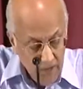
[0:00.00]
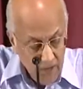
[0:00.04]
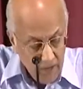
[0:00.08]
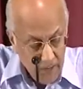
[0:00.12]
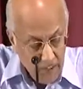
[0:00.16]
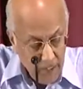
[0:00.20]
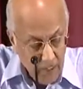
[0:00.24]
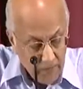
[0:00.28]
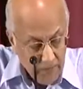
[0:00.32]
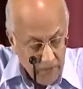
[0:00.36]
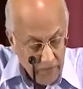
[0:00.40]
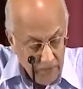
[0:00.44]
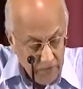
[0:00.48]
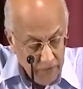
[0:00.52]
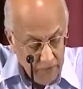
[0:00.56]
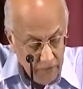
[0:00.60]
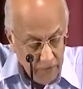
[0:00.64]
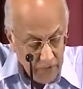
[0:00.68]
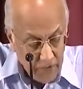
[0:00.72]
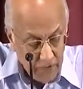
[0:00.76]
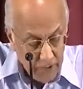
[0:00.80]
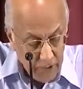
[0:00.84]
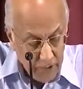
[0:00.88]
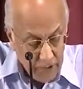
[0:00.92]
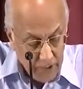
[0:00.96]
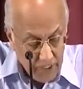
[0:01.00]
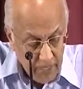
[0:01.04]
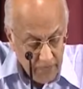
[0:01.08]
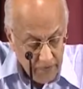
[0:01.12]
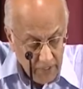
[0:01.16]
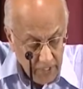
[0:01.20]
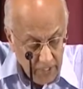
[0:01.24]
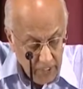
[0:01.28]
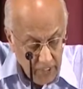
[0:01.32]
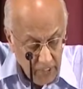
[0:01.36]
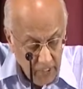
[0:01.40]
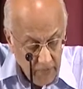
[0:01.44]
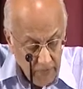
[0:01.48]
Chapter 4, verse
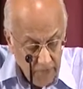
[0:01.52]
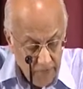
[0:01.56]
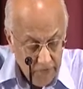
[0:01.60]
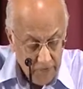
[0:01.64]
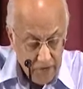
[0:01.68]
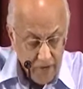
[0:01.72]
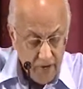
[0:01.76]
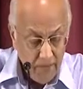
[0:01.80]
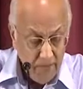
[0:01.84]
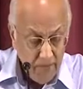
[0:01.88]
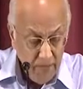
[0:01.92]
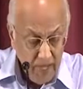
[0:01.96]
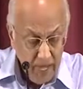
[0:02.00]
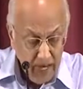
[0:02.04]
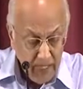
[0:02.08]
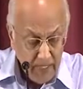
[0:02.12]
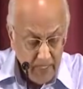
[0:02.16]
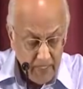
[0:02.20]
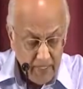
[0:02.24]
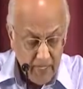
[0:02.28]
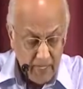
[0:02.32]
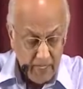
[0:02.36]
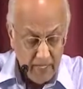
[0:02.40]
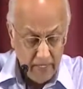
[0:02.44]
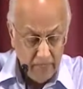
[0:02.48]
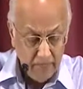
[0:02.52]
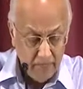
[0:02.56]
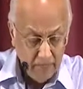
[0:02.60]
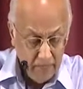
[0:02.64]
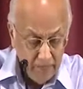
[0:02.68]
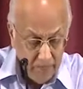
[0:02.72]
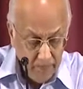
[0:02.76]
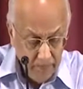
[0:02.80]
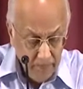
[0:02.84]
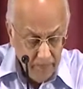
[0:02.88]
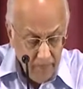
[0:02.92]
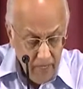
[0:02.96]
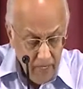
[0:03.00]
17. From that time,
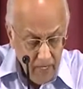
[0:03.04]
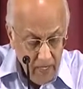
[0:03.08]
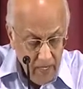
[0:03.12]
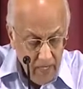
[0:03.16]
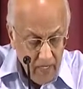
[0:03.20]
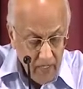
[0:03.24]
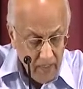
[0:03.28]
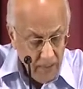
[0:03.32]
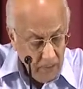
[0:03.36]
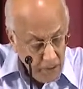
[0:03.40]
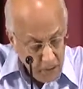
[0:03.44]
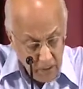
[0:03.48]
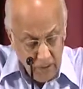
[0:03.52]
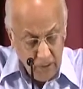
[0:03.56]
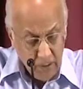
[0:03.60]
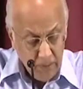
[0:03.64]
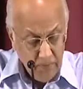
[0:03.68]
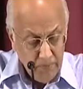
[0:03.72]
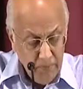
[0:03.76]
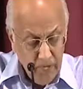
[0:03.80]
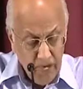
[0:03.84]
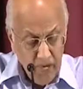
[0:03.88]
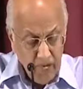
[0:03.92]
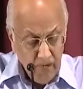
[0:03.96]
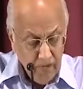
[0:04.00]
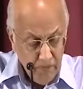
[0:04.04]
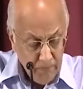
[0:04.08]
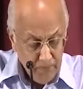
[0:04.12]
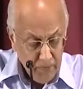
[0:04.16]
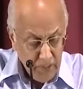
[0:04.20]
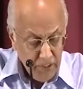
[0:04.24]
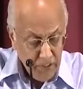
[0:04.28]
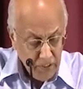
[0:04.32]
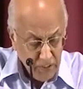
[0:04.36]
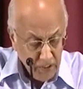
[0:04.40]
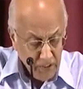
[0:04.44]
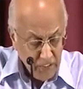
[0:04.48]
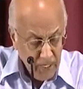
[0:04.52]
Jesus began to
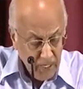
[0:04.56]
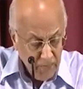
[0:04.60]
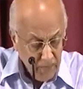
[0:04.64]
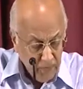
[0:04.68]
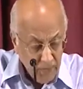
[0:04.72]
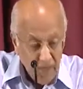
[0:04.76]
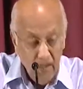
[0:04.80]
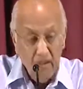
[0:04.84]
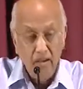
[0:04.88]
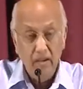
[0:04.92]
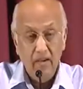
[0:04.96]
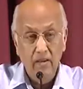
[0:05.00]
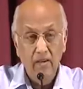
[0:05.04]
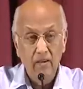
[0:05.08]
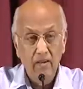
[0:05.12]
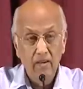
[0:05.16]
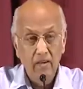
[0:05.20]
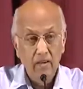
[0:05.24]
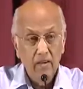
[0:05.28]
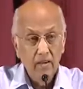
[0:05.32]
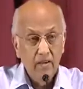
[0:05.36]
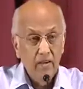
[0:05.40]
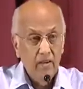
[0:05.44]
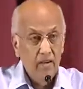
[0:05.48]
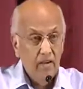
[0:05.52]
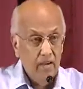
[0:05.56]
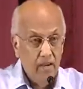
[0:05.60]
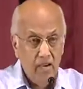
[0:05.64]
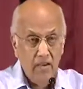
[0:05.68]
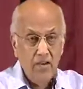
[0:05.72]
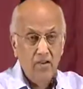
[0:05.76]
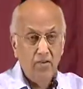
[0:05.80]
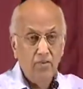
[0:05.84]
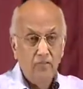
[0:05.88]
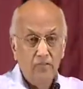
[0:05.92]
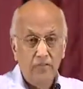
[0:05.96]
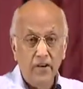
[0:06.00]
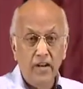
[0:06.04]
preach the same thing. "Hey,
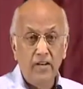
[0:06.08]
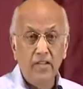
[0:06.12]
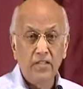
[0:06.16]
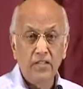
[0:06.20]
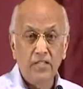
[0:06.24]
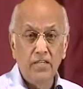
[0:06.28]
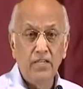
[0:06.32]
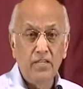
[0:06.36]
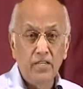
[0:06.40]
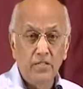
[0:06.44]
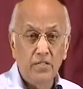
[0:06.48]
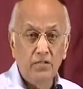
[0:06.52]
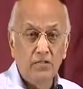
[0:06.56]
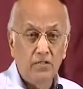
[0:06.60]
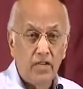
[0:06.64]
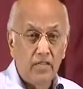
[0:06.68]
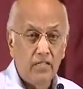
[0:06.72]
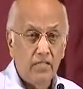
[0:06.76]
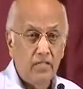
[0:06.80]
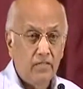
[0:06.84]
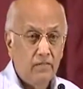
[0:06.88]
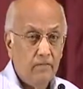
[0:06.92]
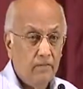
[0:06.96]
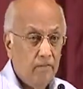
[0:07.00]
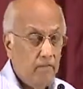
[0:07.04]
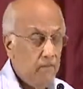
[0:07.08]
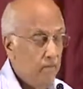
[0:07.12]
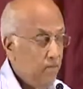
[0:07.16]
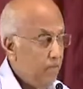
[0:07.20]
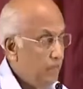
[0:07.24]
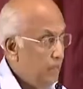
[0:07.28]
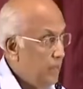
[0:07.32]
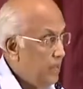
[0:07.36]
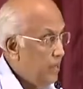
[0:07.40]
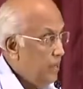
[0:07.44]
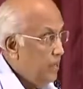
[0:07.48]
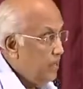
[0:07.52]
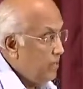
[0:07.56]
you fellas in Israel,
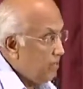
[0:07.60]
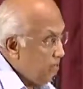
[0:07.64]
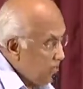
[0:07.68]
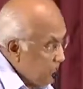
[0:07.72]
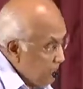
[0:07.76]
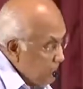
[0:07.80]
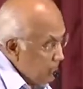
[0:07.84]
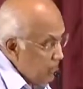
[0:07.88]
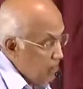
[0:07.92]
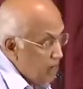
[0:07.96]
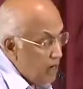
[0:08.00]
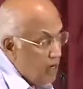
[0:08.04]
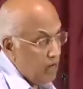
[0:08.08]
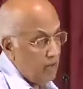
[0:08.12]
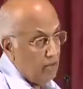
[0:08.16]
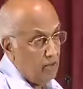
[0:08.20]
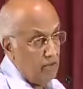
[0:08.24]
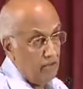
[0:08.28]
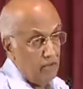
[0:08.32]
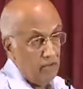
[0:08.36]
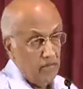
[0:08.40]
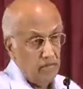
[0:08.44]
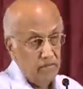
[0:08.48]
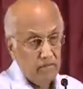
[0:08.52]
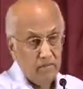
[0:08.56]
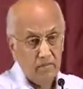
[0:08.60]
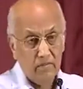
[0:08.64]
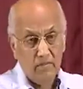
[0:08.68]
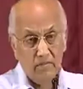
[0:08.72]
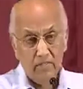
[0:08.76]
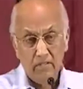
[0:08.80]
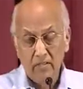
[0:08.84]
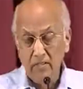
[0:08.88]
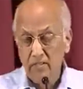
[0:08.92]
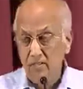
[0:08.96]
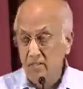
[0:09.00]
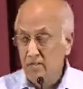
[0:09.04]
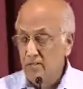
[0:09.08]
turn around.
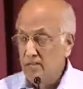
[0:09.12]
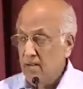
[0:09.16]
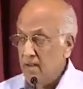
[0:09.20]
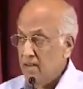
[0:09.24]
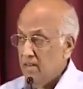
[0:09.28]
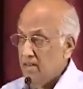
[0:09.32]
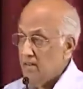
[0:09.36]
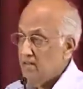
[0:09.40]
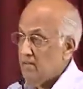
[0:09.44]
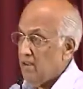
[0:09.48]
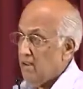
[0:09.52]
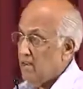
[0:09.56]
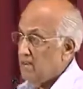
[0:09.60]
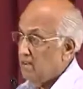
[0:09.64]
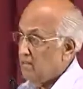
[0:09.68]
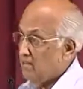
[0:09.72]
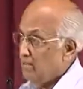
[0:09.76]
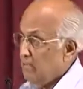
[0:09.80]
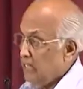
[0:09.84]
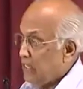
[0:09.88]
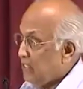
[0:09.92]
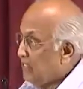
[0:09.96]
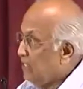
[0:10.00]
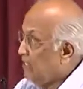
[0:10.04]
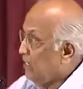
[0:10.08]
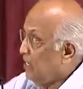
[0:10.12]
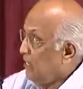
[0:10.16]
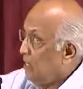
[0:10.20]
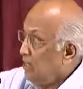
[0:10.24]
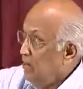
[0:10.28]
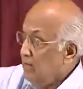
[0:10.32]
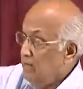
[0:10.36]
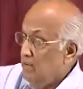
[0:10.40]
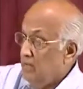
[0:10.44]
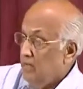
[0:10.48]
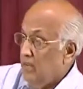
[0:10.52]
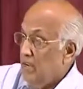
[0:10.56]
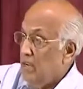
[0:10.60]
Turn your mind around, because the
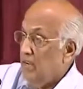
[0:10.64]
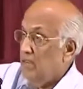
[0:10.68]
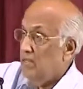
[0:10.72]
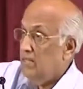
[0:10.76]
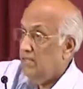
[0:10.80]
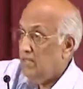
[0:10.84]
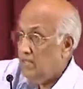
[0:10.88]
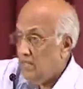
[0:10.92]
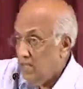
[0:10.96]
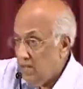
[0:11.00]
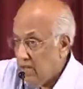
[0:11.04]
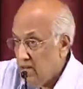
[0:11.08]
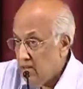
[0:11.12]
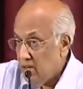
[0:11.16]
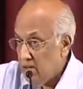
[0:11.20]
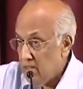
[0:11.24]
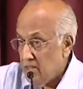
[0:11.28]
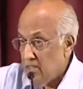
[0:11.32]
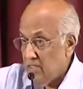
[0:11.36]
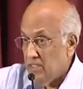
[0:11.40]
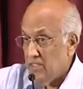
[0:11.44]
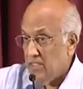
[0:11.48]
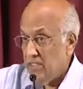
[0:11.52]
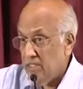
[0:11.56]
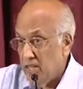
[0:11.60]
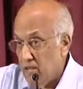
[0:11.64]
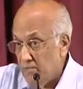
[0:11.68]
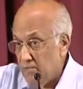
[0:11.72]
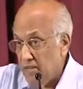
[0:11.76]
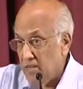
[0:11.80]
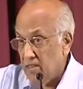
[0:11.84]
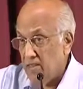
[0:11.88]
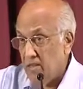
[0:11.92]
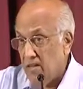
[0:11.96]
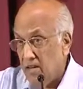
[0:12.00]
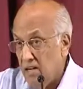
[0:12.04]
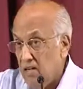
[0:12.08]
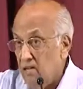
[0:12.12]
kingdom of God is near. It's
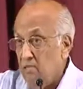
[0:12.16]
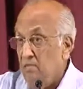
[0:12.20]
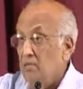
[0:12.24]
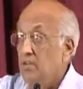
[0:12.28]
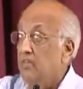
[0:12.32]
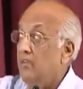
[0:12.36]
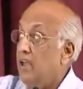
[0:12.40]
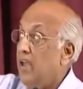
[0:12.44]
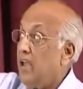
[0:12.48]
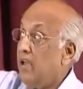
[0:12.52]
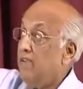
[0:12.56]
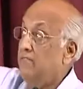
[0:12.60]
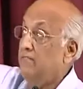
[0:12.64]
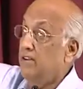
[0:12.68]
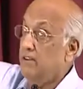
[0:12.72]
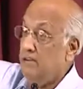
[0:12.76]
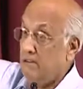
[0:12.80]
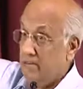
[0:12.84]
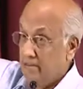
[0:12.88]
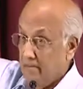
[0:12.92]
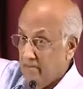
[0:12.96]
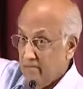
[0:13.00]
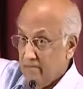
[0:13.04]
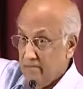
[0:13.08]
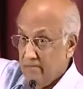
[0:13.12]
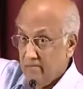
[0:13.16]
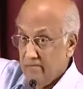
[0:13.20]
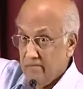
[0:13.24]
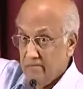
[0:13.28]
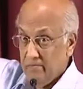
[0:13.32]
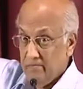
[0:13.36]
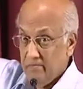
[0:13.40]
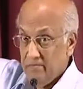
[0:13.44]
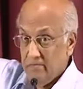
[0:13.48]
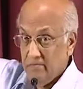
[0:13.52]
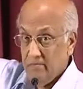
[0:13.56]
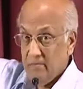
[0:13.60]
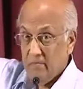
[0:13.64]
coming. The kingdom of heaven
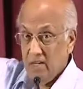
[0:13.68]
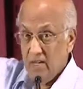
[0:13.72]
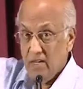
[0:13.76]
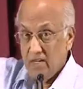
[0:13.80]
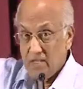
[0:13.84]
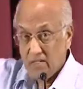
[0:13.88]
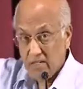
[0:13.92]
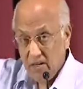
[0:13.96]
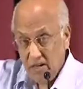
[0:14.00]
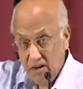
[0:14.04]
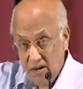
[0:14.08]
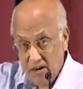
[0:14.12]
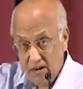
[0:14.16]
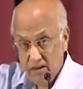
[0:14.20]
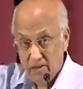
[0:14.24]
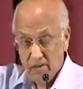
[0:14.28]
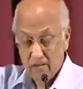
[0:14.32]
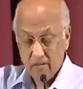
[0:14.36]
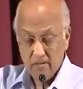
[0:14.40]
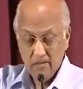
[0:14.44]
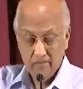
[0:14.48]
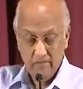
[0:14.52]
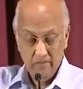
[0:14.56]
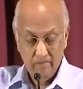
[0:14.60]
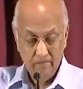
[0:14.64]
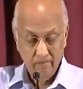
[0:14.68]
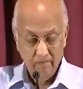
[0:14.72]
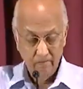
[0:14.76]
is near."